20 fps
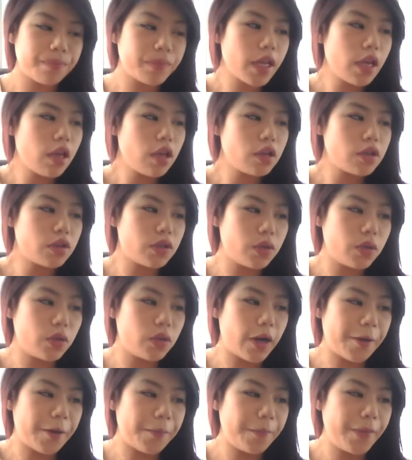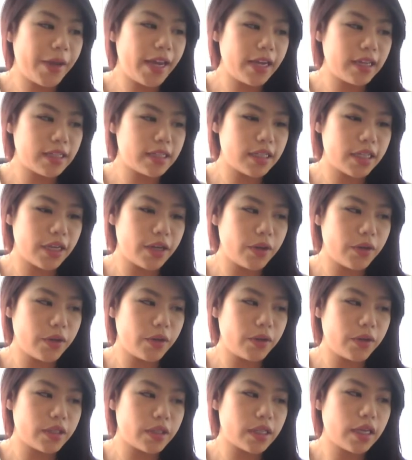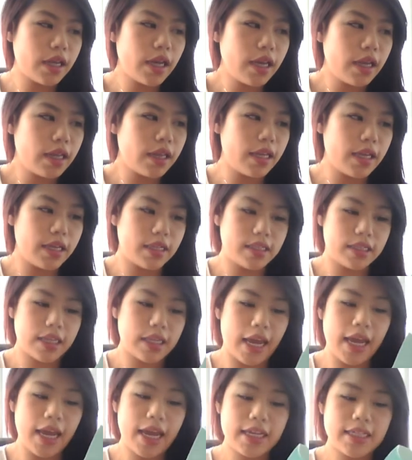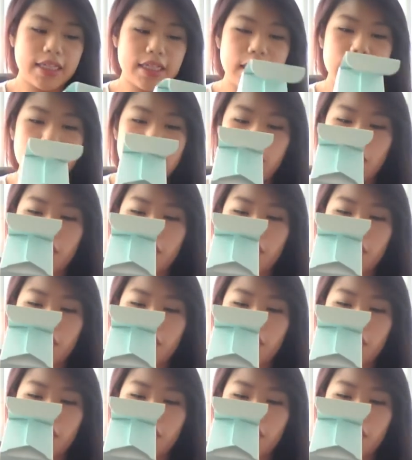So I picked out this Estee